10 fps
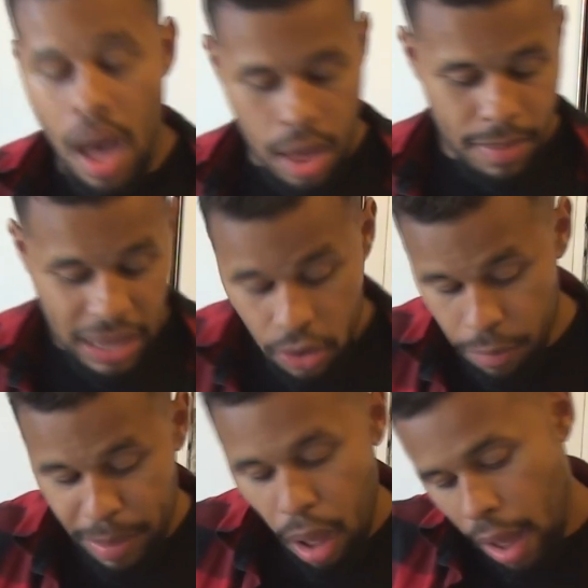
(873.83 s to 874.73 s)
It
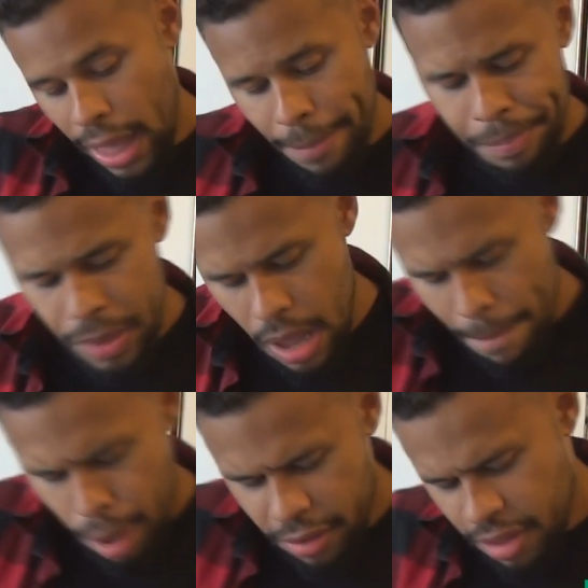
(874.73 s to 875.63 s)
could be higher.
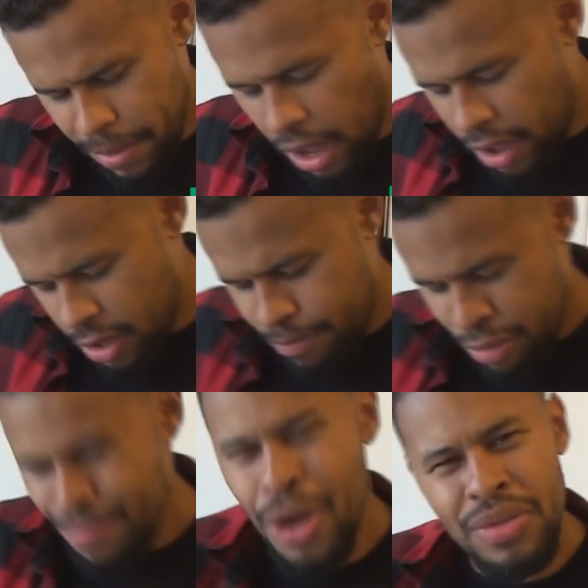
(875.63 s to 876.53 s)
Possibly I could
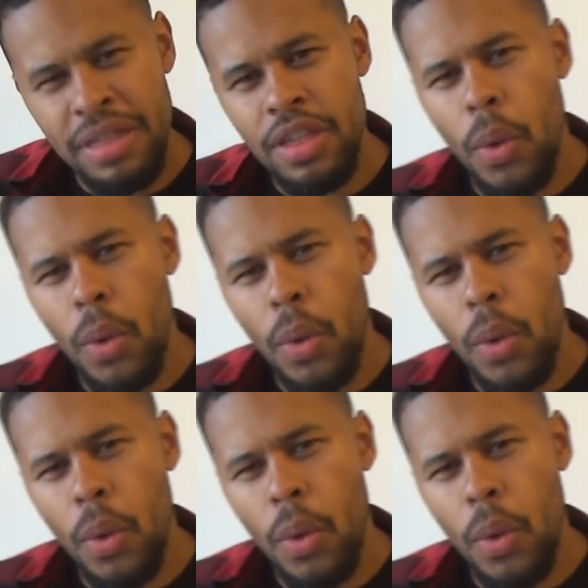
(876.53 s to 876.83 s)
promote this